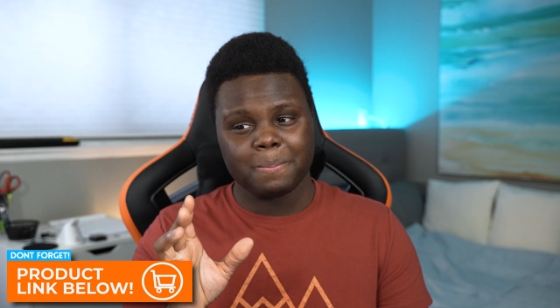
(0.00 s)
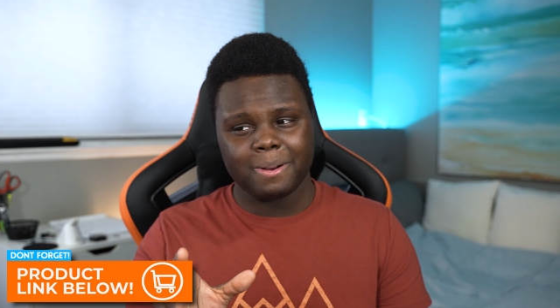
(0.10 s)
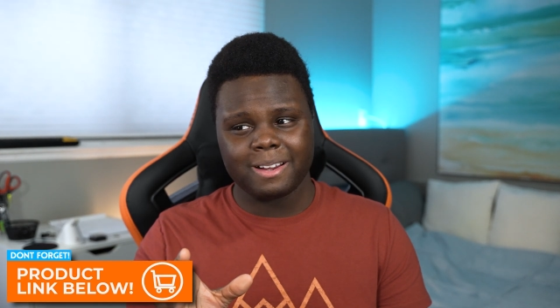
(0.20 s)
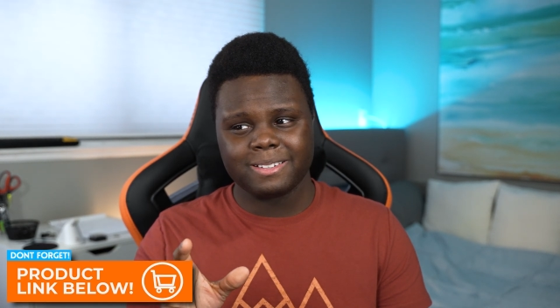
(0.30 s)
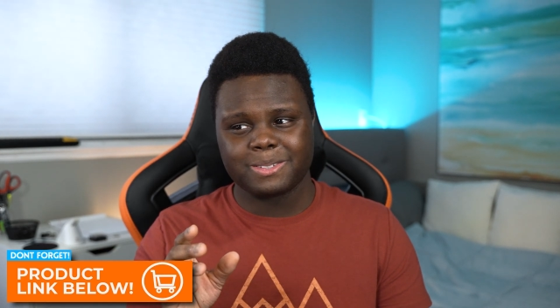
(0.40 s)

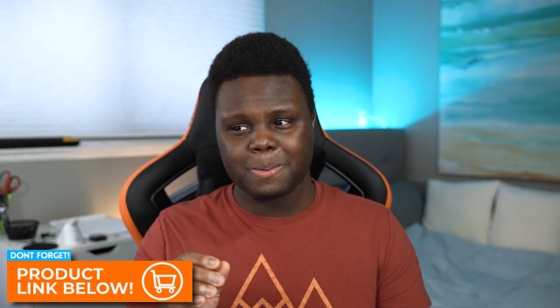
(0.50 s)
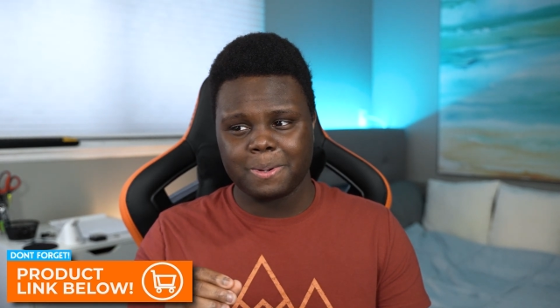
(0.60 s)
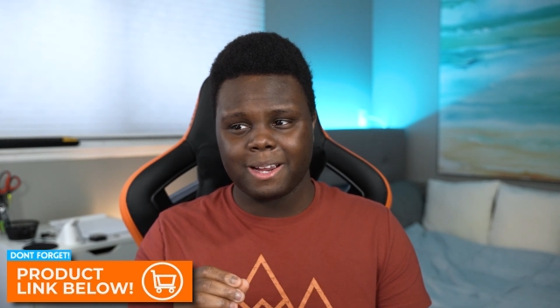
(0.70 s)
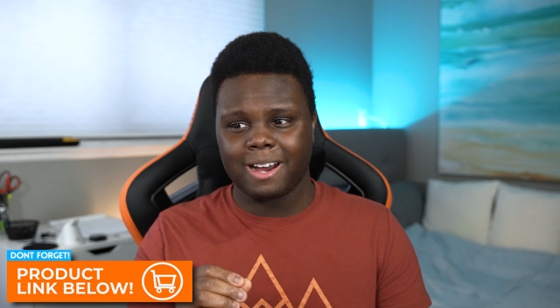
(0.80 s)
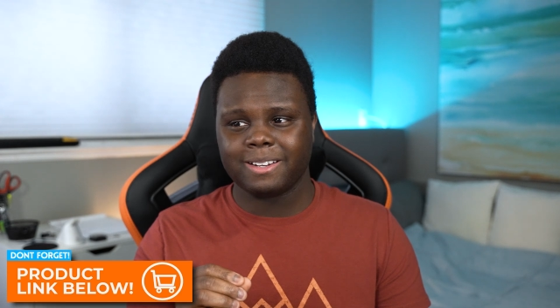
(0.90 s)
But to
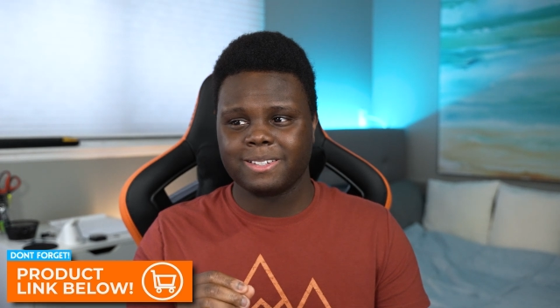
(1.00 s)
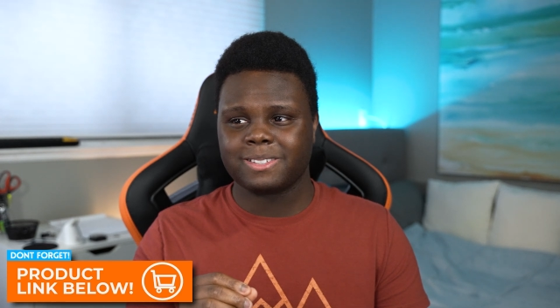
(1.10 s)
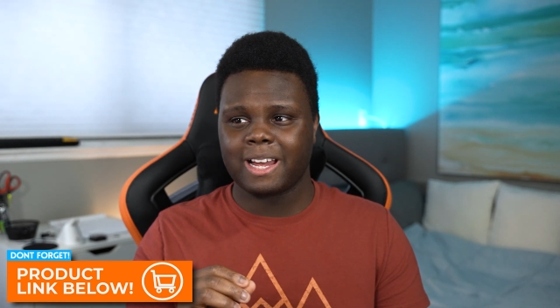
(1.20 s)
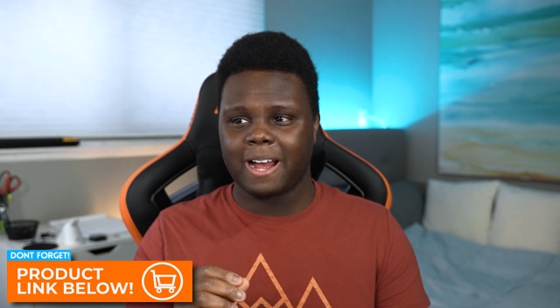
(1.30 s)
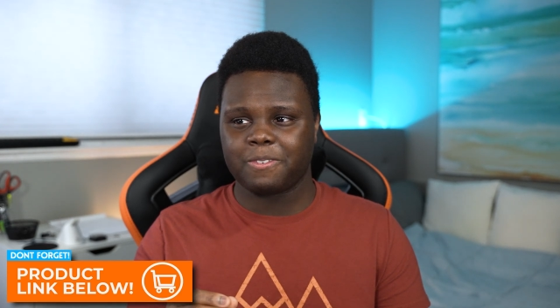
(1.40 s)
be
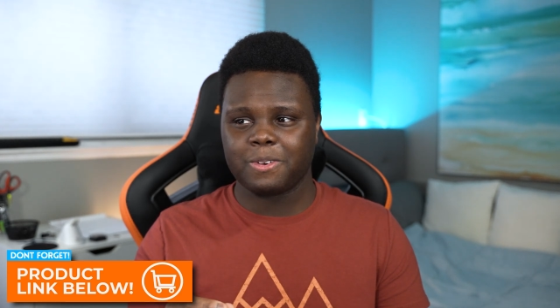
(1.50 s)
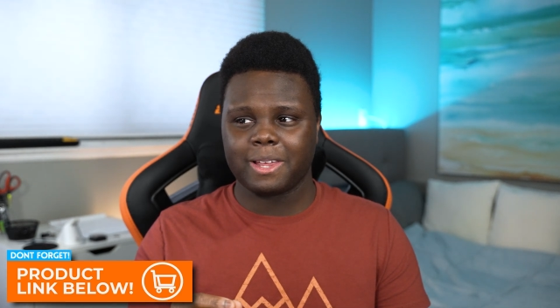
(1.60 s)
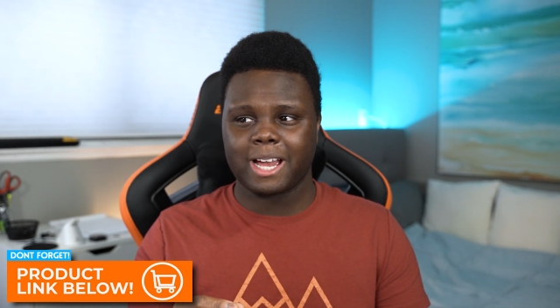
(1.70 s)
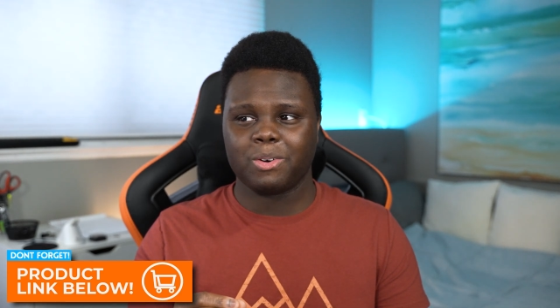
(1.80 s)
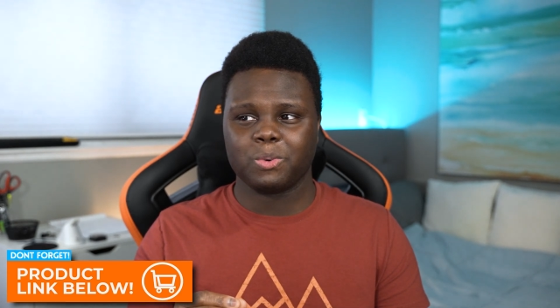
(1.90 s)
honest, I feel
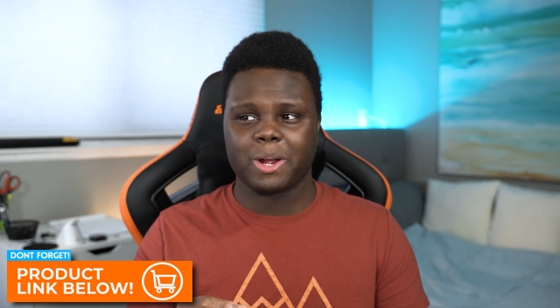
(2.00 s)
like I would